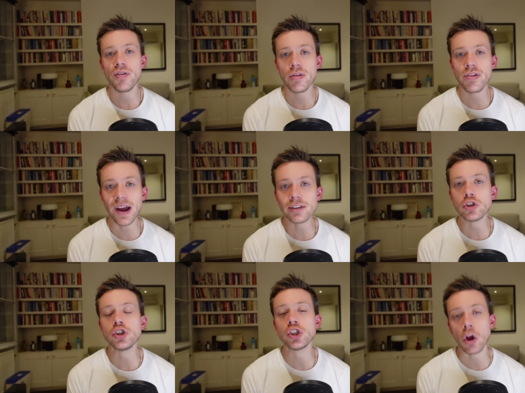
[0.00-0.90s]
That
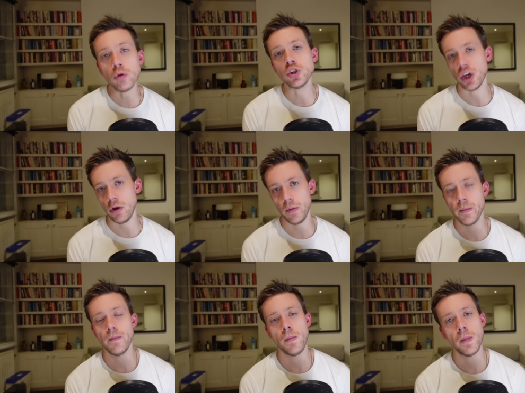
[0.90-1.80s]
just shows you
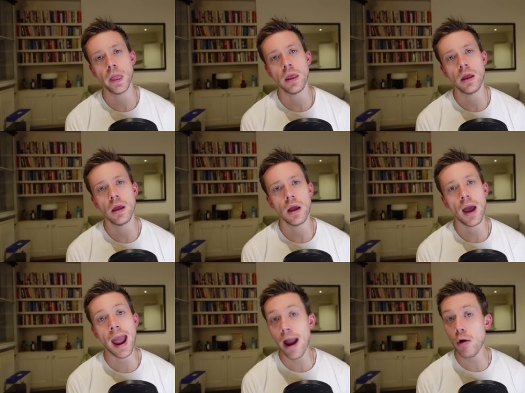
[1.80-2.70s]

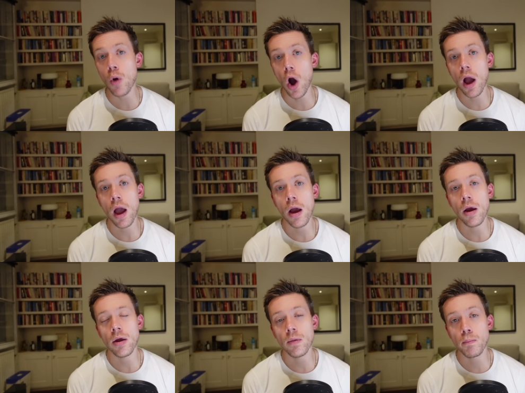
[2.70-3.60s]
how
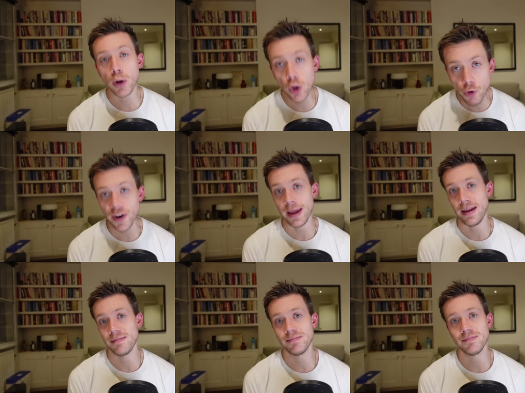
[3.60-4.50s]
bloody,
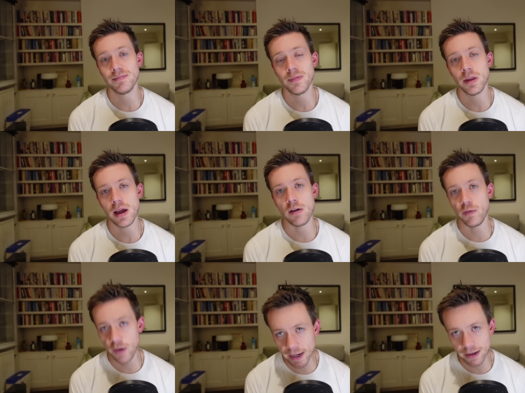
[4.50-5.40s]
how
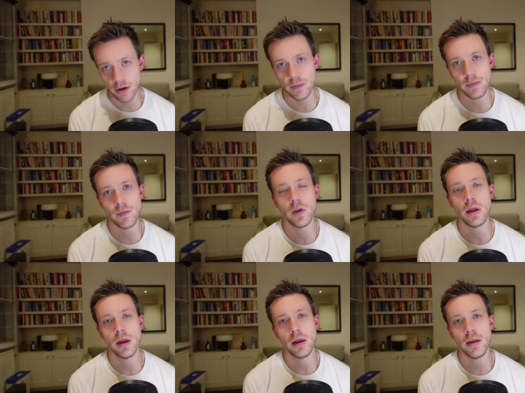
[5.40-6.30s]
violent
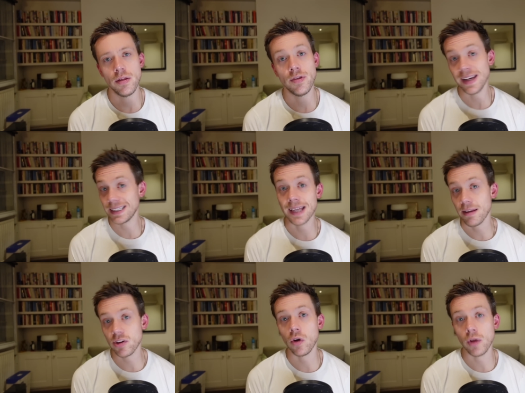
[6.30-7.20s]
this death
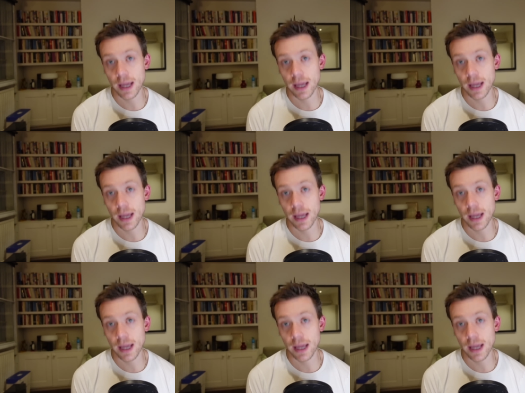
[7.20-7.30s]
toll,